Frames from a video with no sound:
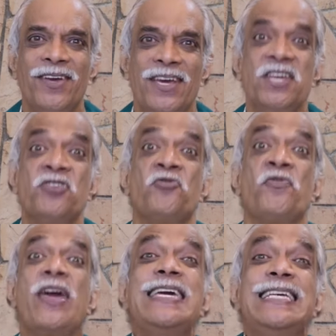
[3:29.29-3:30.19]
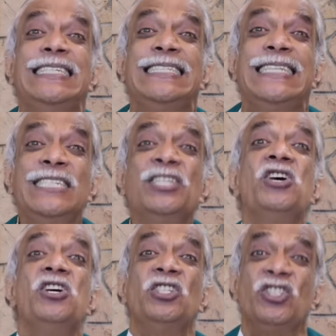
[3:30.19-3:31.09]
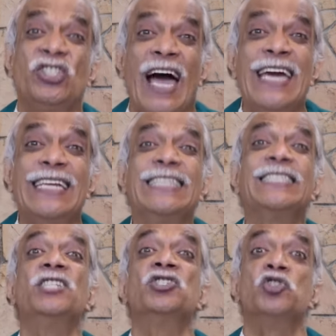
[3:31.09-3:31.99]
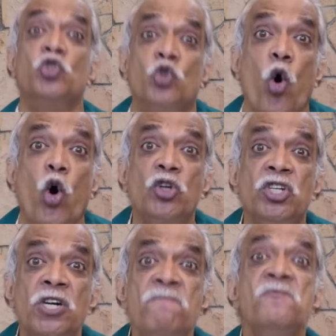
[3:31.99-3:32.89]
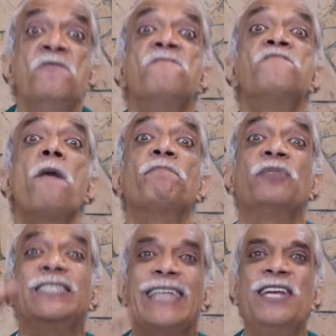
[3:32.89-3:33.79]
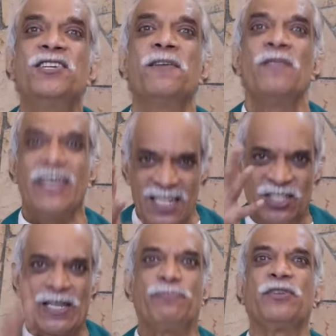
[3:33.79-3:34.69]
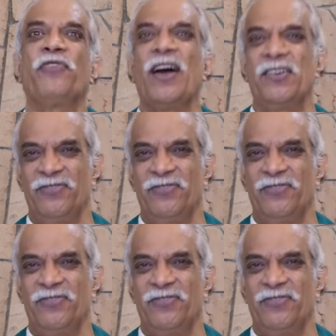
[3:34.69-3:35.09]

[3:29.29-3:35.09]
he raises Jairus' daughter from the dead in chapter 5.